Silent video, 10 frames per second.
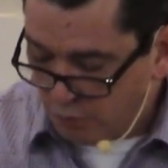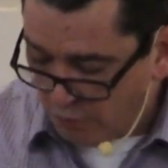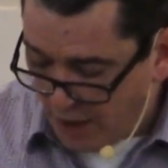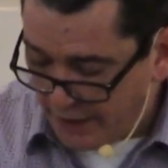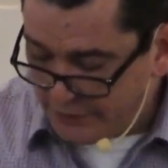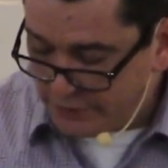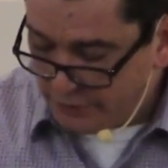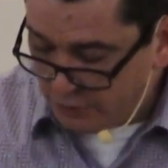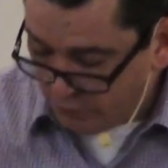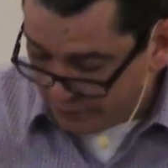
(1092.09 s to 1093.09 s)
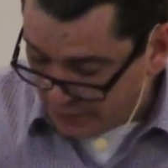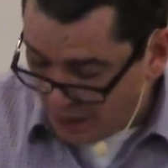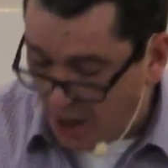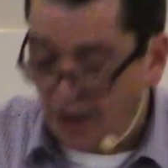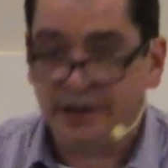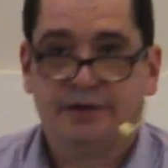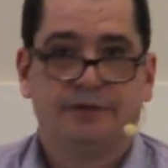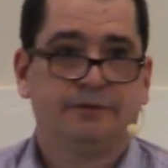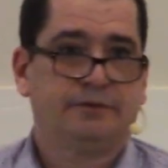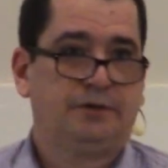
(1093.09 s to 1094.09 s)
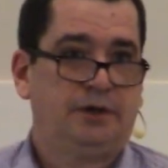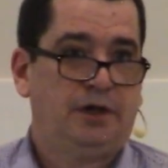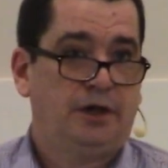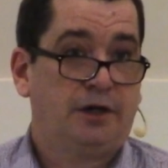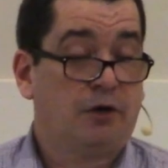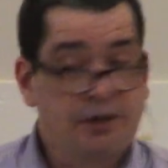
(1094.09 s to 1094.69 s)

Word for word: right with God. Now, don't